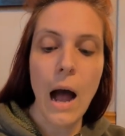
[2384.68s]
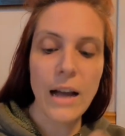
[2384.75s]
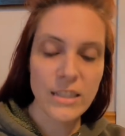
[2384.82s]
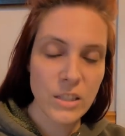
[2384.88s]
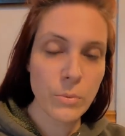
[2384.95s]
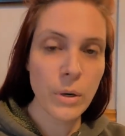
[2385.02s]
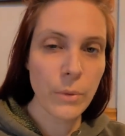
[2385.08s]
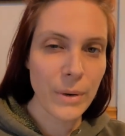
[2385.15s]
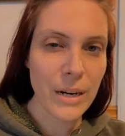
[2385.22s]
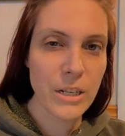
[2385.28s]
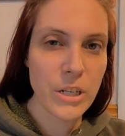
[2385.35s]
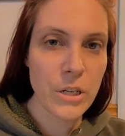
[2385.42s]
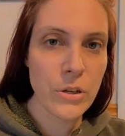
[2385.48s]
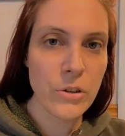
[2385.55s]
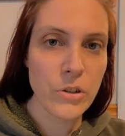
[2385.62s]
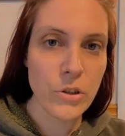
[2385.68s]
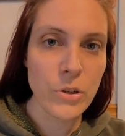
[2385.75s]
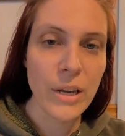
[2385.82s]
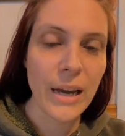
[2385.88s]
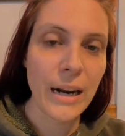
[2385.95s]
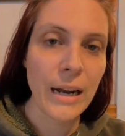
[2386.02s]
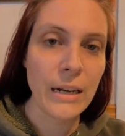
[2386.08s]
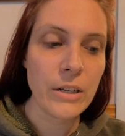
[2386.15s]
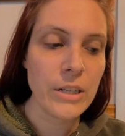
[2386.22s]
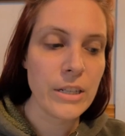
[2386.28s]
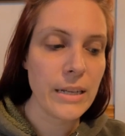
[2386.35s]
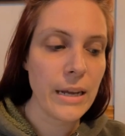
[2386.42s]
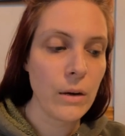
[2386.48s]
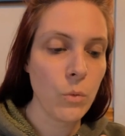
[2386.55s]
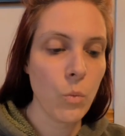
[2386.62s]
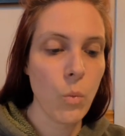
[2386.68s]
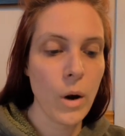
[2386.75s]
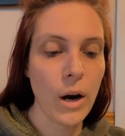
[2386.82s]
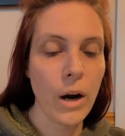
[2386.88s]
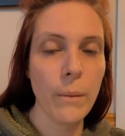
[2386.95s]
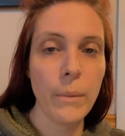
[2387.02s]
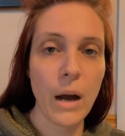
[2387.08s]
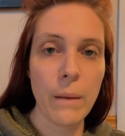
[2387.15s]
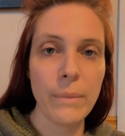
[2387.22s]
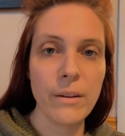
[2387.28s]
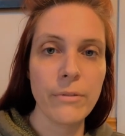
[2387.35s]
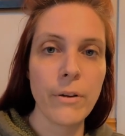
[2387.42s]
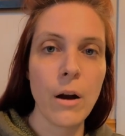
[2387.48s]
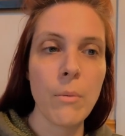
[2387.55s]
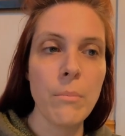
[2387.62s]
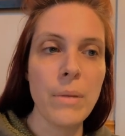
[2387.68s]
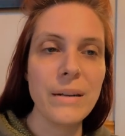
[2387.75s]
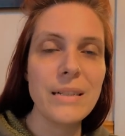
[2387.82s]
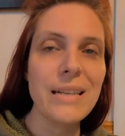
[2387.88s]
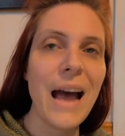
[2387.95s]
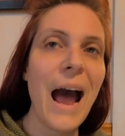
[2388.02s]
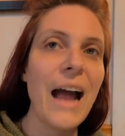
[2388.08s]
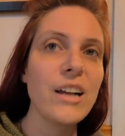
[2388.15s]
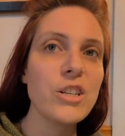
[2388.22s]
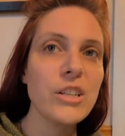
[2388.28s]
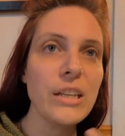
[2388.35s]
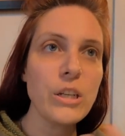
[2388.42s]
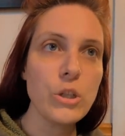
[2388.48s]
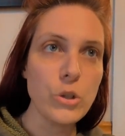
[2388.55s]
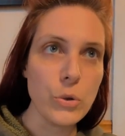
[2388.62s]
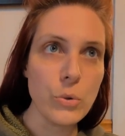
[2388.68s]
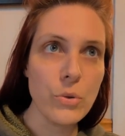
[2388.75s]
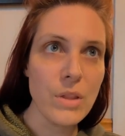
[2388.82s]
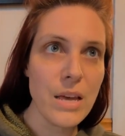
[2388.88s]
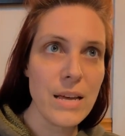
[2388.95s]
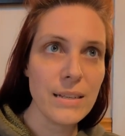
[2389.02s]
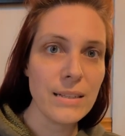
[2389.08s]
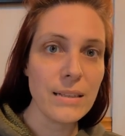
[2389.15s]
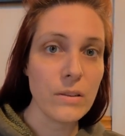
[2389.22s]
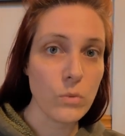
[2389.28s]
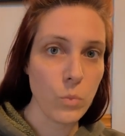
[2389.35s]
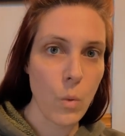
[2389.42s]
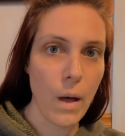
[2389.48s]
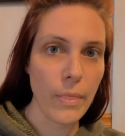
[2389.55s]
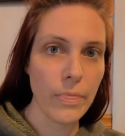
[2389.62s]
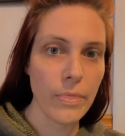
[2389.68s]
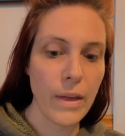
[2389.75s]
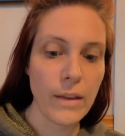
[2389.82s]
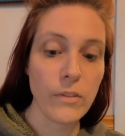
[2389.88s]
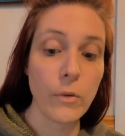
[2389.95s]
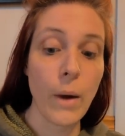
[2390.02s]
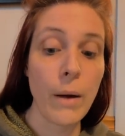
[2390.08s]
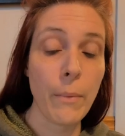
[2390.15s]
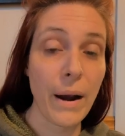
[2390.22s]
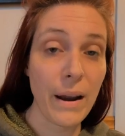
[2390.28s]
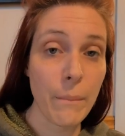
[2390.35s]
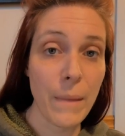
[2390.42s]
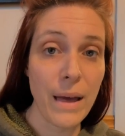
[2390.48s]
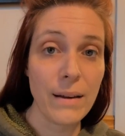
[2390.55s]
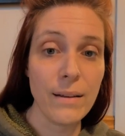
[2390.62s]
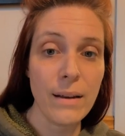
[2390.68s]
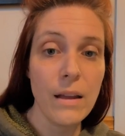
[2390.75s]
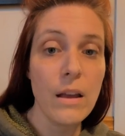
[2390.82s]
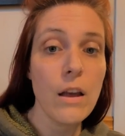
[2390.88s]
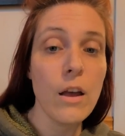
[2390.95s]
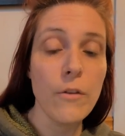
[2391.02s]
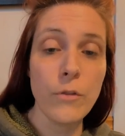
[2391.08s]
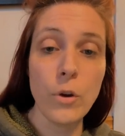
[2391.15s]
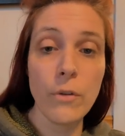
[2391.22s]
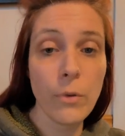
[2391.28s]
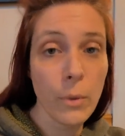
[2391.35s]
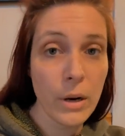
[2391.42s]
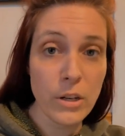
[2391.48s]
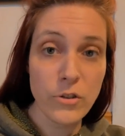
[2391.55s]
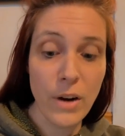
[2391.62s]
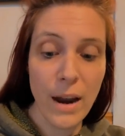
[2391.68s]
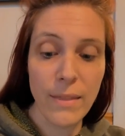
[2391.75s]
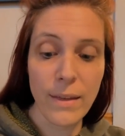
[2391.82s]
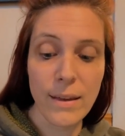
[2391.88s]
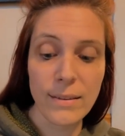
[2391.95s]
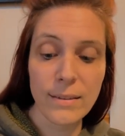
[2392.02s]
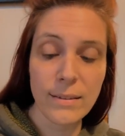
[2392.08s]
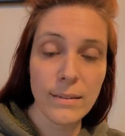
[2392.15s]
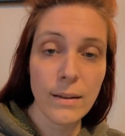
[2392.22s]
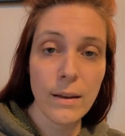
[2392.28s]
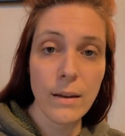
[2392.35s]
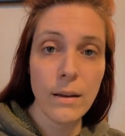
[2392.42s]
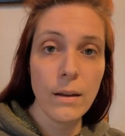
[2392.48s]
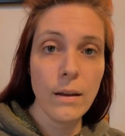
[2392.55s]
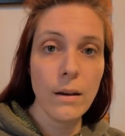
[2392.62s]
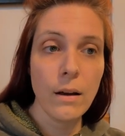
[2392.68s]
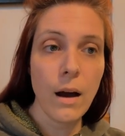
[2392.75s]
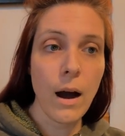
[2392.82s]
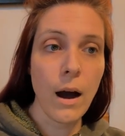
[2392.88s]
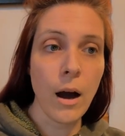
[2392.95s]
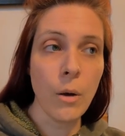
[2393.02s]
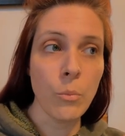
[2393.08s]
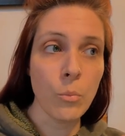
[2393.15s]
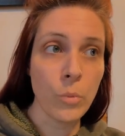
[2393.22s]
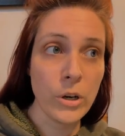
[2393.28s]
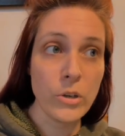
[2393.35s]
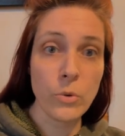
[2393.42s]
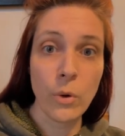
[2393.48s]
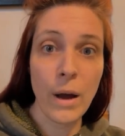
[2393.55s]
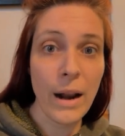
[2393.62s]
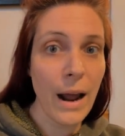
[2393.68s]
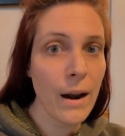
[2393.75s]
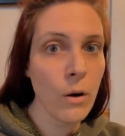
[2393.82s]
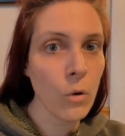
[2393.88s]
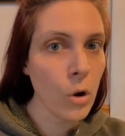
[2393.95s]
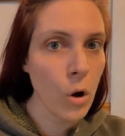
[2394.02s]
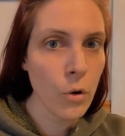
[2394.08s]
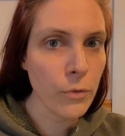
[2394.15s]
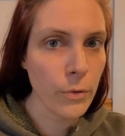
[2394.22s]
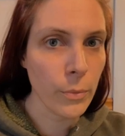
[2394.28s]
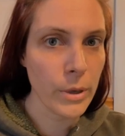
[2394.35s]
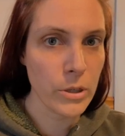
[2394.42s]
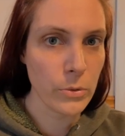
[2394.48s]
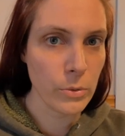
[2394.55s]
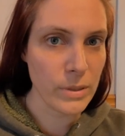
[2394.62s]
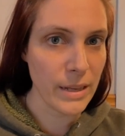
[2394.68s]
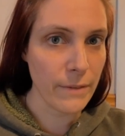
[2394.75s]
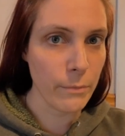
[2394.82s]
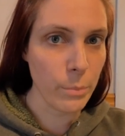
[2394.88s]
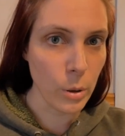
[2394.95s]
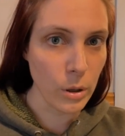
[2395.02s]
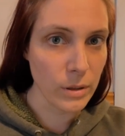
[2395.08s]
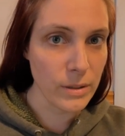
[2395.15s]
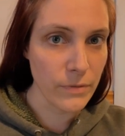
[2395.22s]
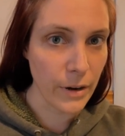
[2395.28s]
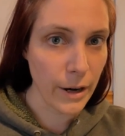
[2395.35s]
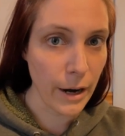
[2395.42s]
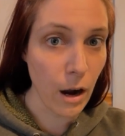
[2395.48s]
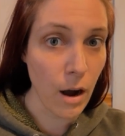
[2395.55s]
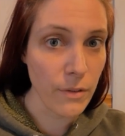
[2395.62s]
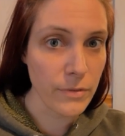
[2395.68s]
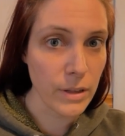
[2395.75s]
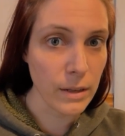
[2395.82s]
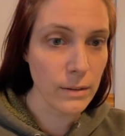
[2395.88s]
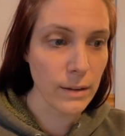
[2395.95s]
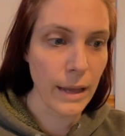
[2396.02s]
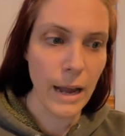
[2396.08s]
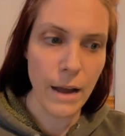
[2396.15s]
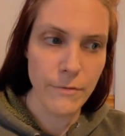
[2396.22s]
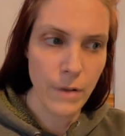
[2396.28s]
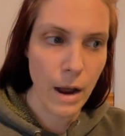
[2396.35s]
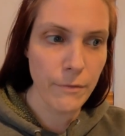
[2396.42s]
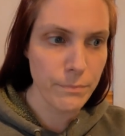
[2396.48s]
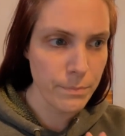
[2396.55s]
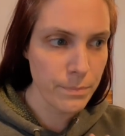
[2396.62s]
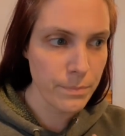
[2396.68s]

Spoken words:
I still want to read it to you so you kind of understand where I'm coming from, but to actually do this is one thing. So I recommend, if you ever want to try this, ritual, and I don't go for rituals out of books very often. Like I